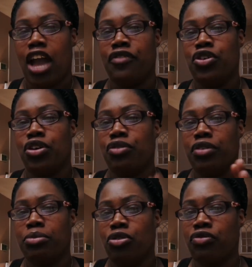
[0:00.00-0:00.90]
If you
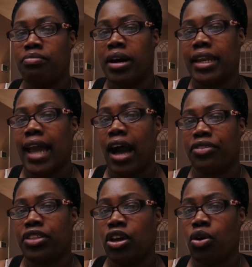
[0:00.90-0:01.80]
can remove money
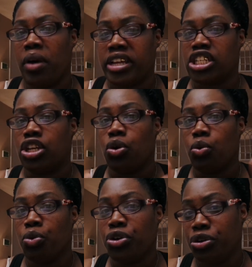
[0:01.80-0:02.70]
out the equation,
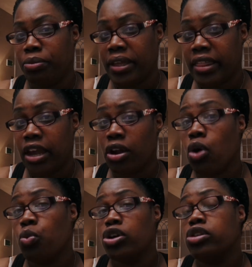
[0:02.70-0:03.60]
will you be
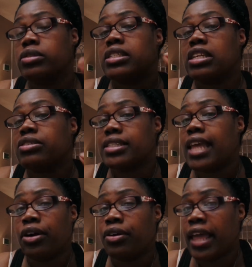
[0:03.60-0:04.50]
there? Will you still
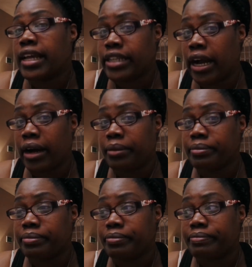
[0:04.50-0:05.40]
stay on that job?
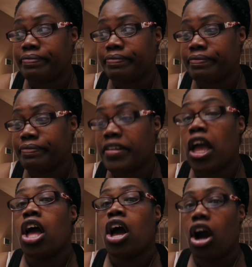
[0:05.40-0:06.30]

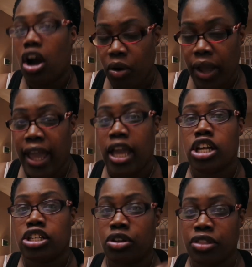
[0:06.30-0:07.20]

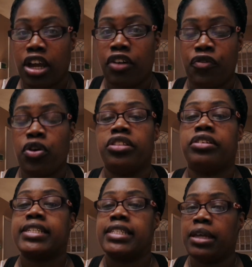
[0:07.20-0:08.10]
Okay, so therefore
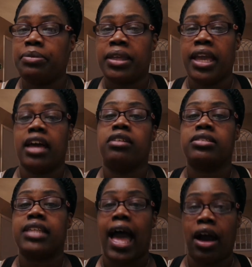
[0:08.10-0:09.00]
there is something
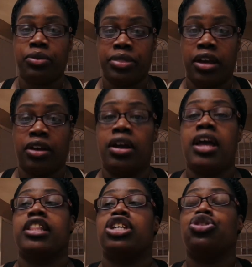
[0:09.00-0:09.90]
else out there
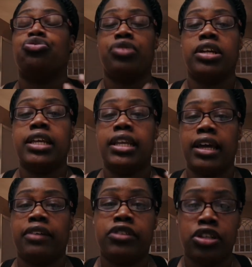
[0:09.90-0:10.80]
that you really
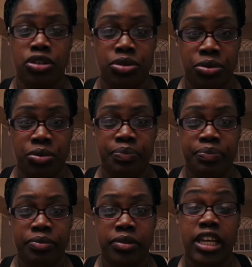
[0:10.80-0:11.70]
love to do
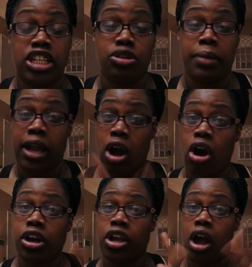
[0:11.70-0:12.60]
that you may
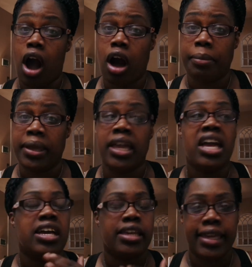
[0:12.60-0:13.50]
call your
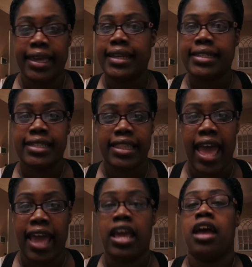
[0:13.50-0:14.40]
hobby. Get into
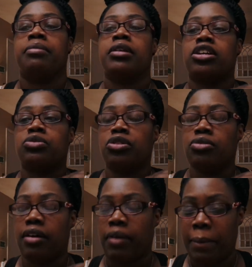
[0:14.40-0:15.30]
that, because
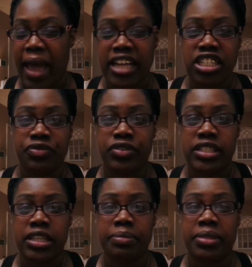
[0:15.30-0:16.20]
when you have a passion
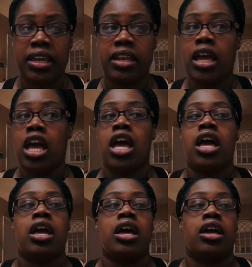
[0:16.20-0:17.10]
for something,
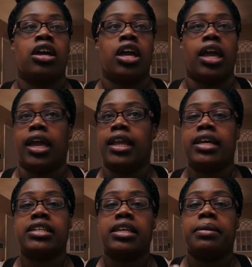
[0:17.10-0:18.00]

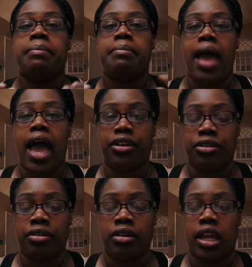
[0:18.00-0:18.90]
it doesn't
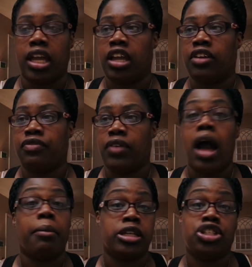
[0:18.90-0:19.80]
matter if
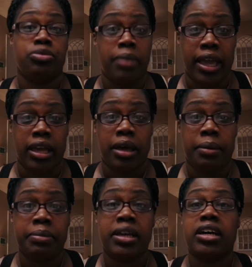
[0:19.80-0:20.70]
how much you make,
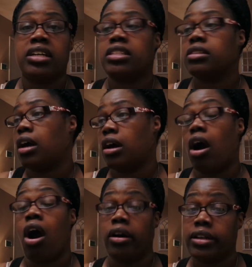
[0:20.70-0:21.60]
because
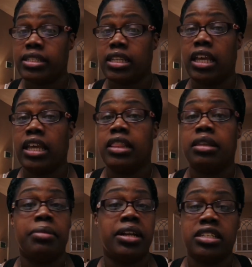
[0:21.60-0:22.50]
honestly,
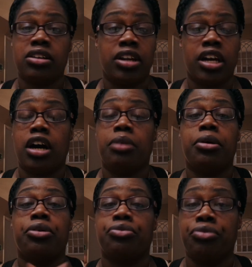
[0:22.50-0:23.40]
the money's going to
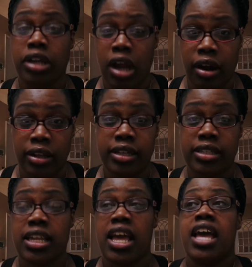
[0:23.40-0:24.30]
come
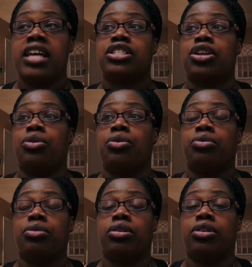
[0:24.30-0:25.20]
regardless.
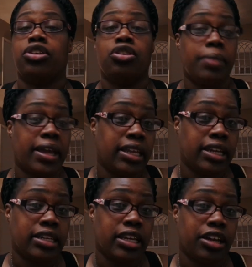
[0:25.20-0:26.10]
So you may
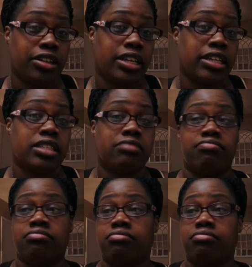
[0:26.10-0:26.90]
need to hear this.